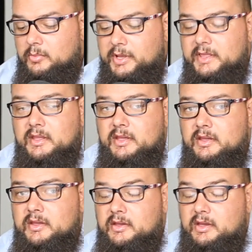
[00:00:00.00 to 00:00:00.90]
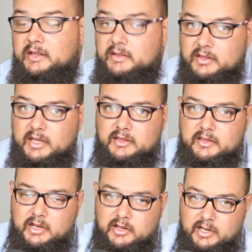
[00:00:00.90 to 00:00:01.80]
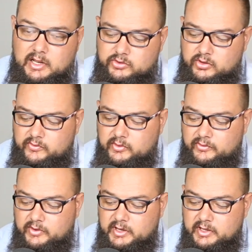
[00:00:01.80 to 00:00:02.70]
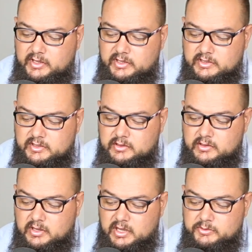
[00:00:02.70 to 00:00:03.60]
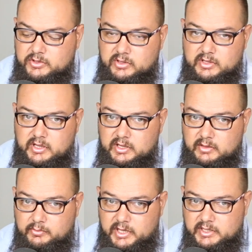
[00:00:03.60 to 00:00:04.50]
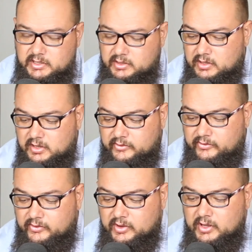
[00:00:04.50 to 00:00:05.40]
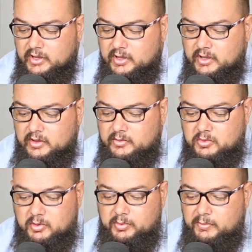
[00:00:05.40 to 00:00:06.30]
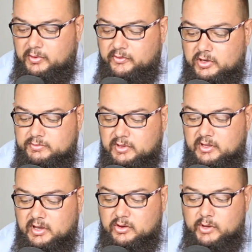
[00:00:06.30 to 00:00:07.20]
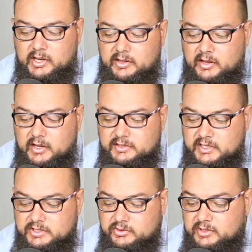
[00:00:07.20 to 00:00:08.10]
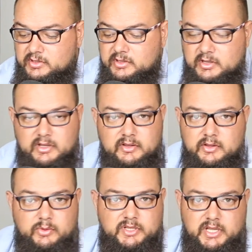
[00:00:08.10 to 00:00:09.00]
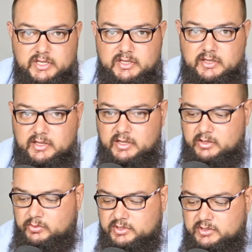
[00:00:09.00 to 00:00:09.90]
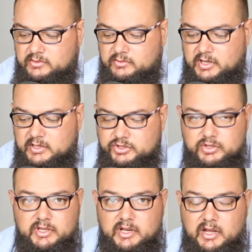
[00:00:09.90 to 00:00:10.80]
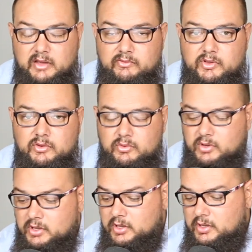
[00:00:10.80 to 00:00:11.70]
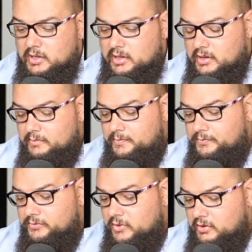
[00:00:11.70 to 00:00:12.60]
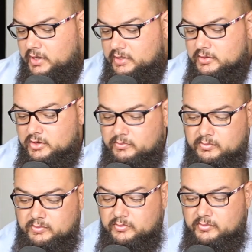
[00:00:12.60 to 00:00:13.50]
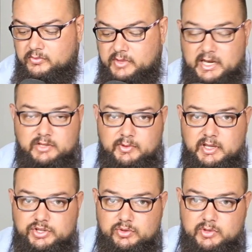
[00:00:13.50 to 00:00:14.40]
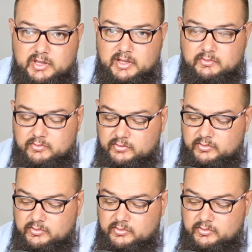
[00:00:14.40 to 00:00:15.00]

But other than that, the electronic viewfinder is absolutely amazing. I've, people have asked me how quickly did I adjust to it. It was instantly. It was like shooting live view. Um, all right, so that is my issue with that.